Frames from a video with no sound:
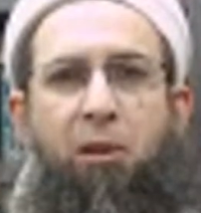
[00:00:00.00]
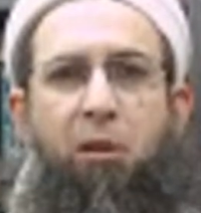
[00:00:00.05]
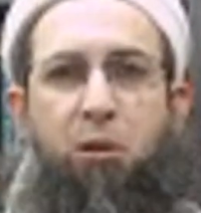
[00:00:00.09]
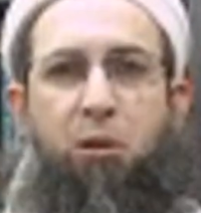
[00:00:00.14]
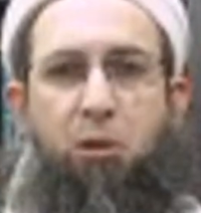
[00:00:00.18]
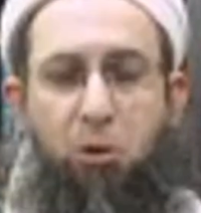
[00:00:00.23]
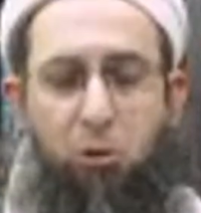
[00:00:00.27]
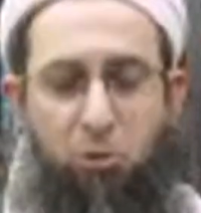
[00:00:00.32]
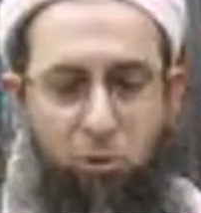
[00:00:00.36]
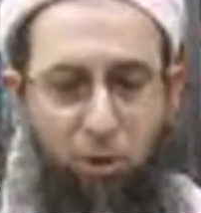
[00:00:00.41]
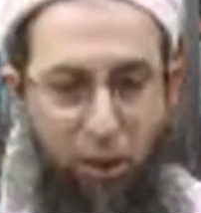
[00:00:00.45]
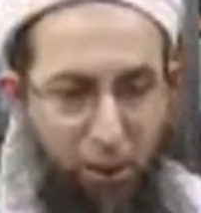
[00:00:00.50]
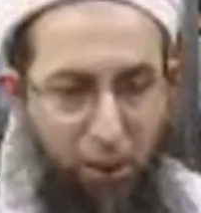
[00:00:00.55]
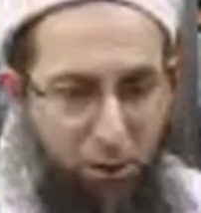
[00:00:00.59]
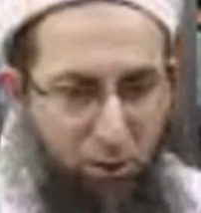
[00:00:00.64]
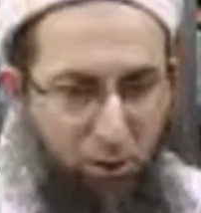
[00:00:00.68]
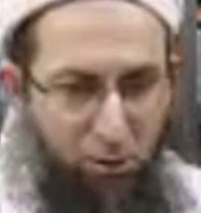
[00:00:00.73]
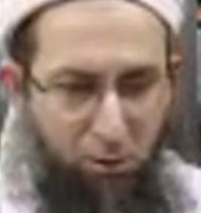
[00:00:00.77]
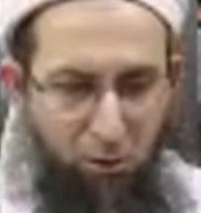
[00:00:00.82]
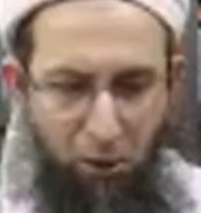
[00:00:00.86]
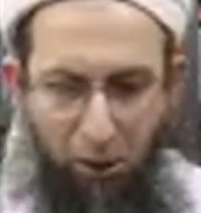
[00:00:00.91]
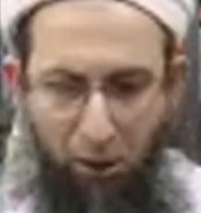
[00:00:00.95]
to say,
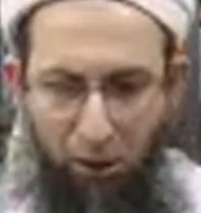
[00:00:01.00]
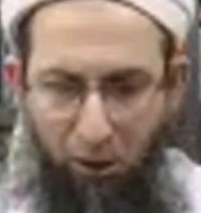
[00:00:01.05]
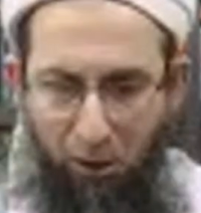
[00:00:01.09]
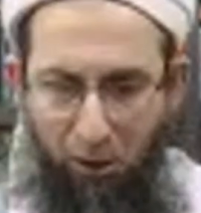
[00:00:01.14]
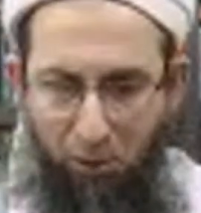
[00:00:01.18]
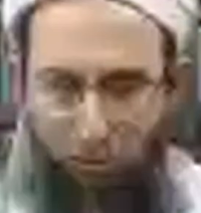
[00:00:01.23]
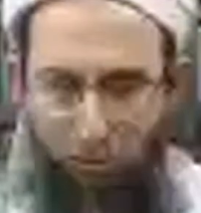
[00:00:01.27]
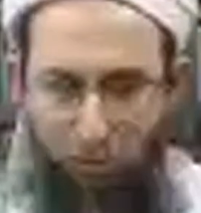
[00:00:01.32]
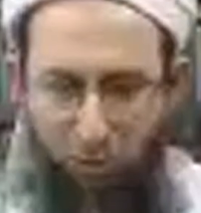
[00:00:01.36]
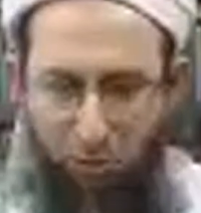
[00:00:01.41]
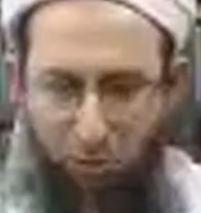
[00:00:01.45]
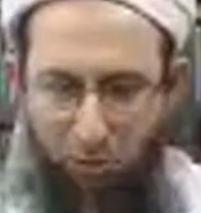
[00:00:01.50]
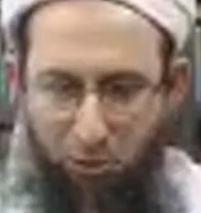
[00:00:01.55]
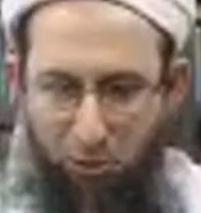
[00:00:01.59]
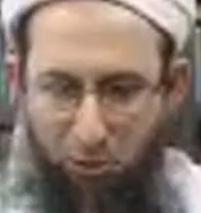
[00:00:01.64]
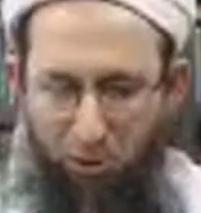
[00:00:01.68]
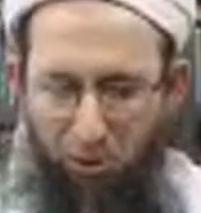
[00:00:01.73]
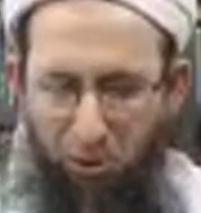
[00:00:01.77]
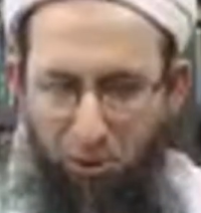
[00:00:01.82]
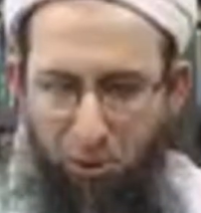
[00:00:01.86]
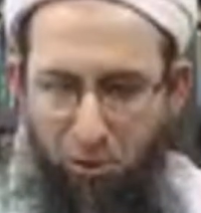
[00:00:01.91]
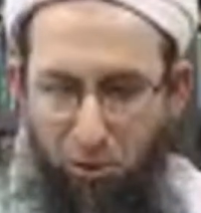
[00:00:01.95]

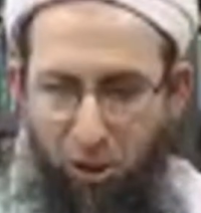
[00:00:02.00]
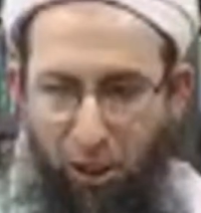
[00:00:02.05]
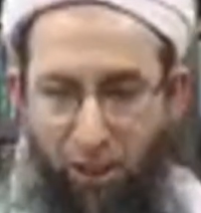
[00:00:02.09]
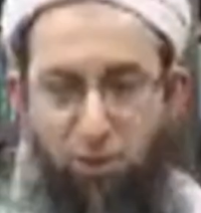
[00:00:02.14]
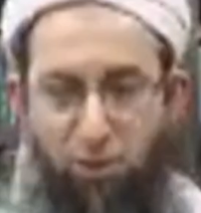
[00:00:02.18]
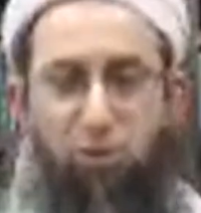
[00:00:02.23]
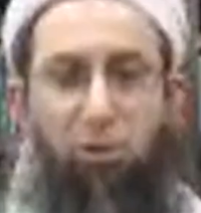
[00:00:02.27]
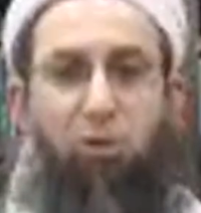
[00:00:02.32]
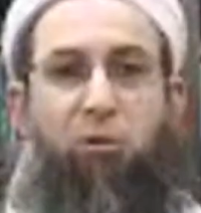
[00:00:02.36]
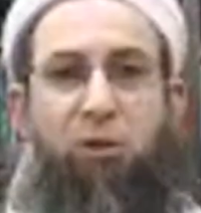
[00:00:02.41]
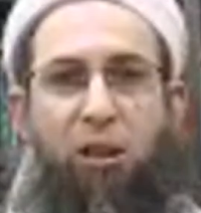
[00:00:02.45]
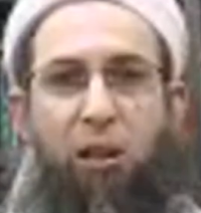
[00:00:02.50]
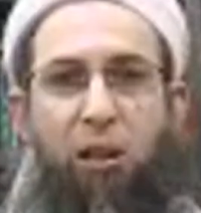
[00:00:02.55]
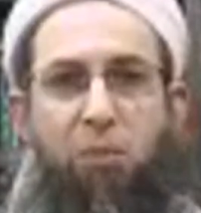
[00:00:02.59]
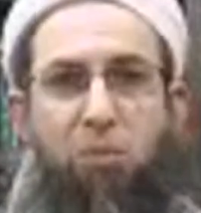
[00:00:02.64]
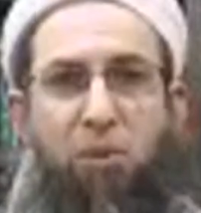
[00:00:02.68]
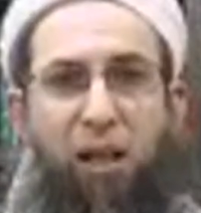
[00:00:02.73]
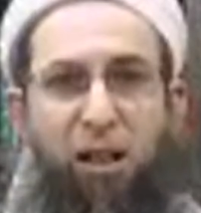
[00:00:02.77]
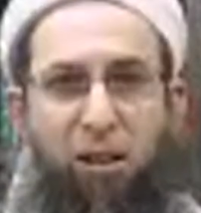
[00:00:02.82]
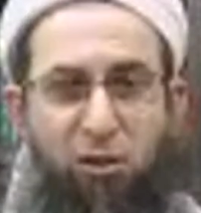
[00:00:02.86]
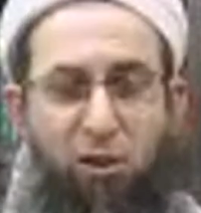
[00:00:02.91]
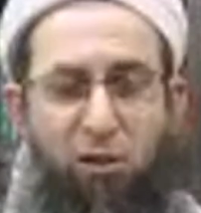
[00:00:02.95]
take Saudi
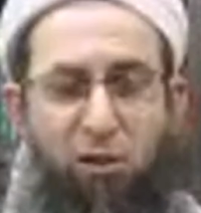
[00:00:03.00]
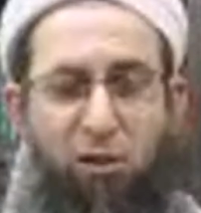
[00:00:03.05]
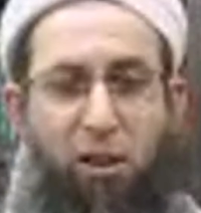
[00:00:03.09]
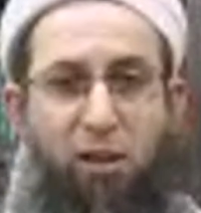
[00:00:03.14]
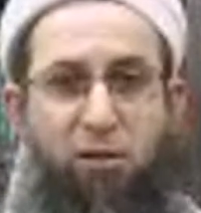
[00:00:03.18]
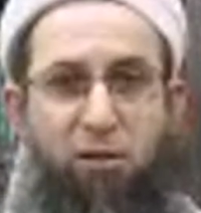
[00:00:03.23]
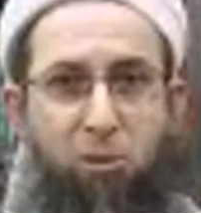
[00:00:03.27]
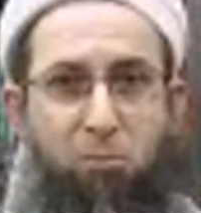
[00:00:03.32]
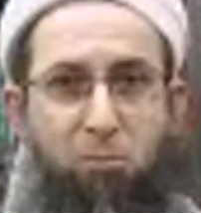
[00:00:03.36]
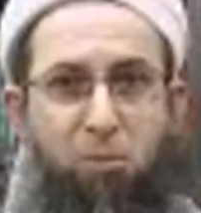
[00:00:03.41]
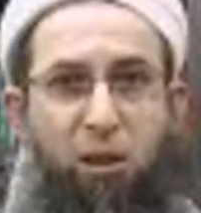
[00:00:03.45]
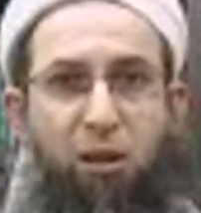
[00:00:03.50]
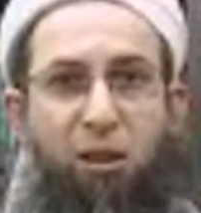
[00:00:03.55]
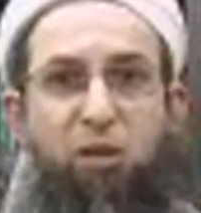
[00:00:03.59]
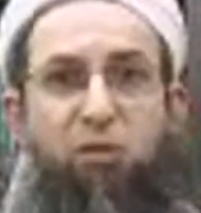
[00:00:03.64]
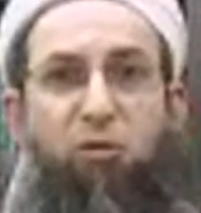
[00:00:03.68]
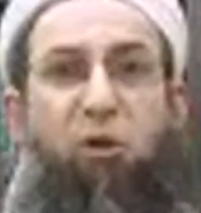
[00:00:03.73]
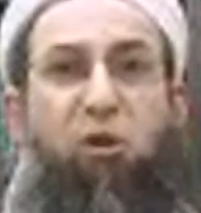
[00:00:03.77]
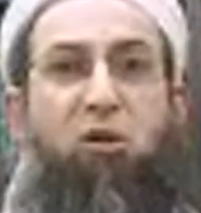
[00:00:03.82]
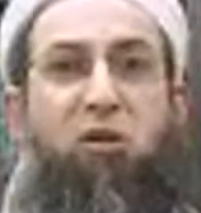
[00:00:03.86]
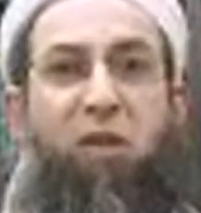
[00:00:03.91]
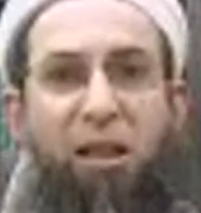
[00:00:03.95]
Arabia as the markaz
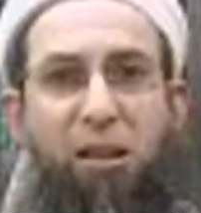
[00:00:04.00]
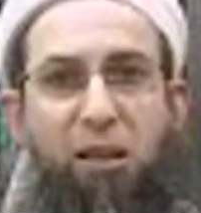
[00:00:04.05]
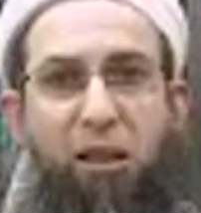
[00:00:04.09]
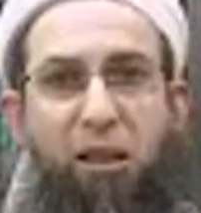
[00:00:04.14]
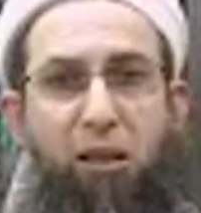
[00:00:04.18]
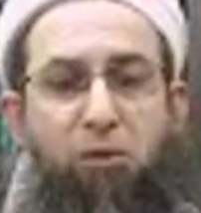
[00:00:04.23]
for sighting,